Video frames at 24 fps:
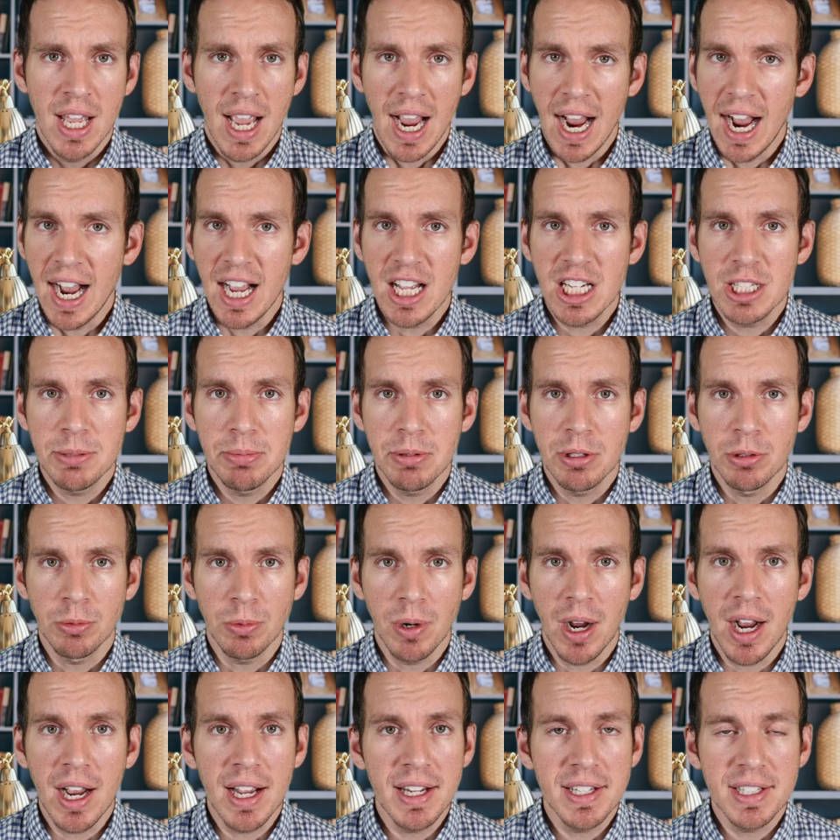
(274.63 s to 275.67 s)
has been
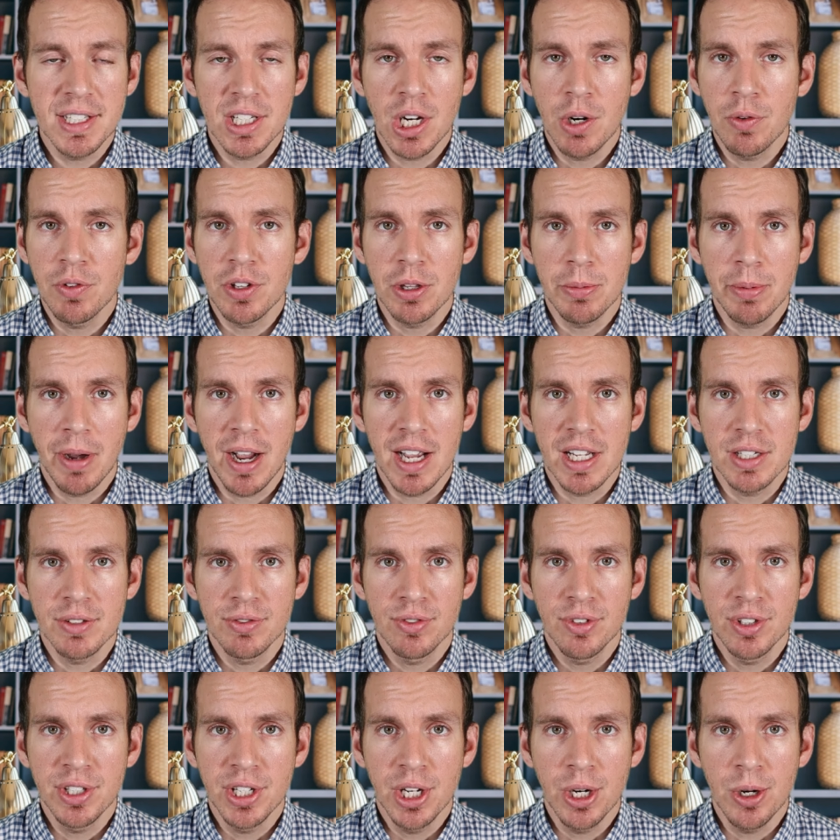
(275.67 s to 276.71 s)
rising over the past
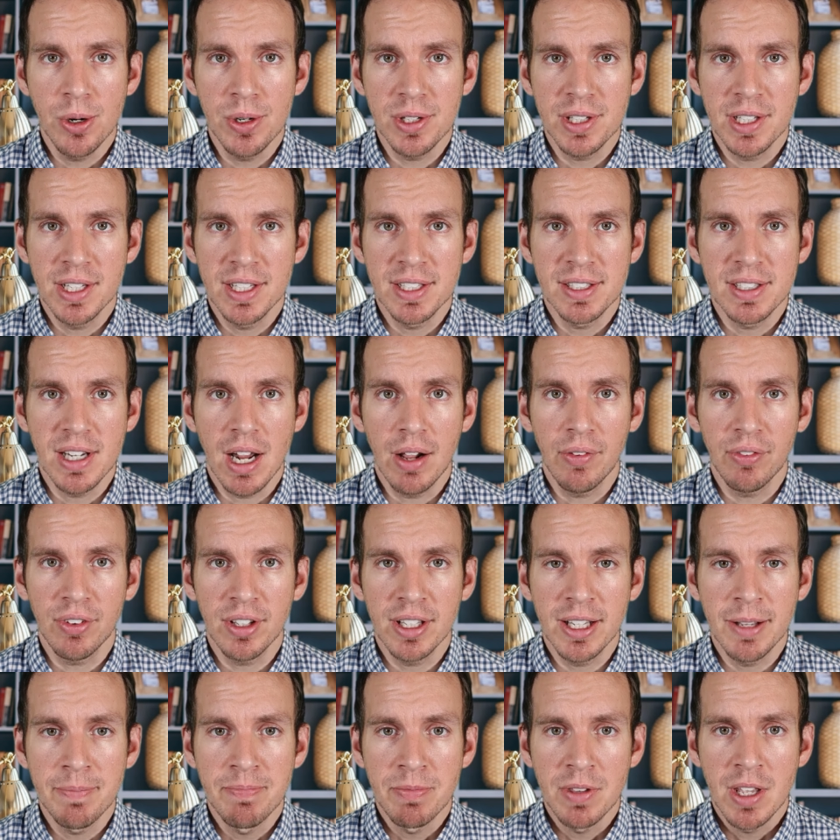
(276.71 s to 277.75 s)
few years and has
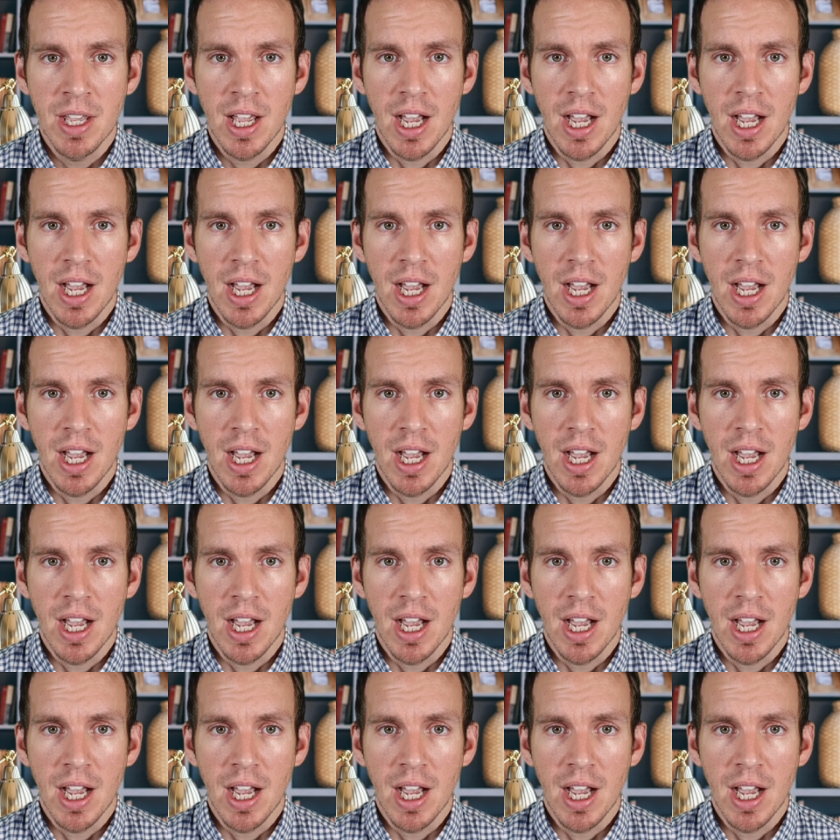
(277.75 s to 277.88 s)
definitely